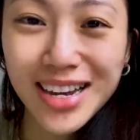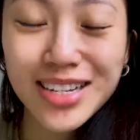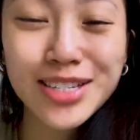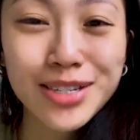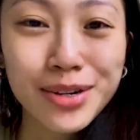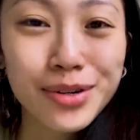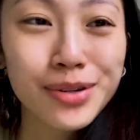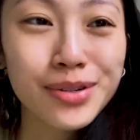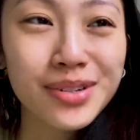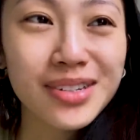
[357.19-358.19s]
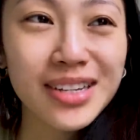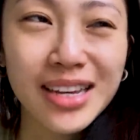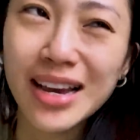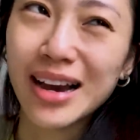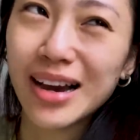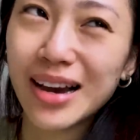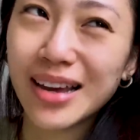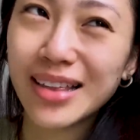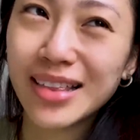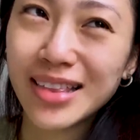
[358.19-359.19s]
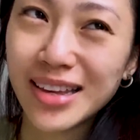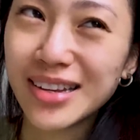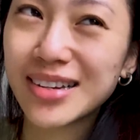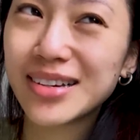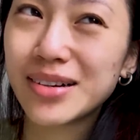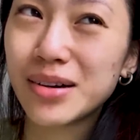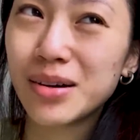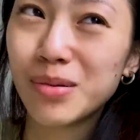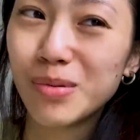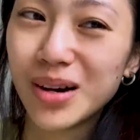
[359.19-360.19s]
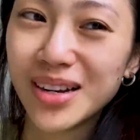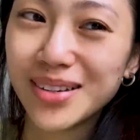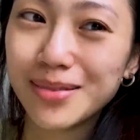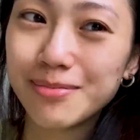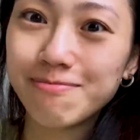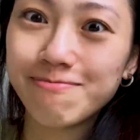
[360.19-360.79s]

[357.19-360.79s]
So yeah, I think a one.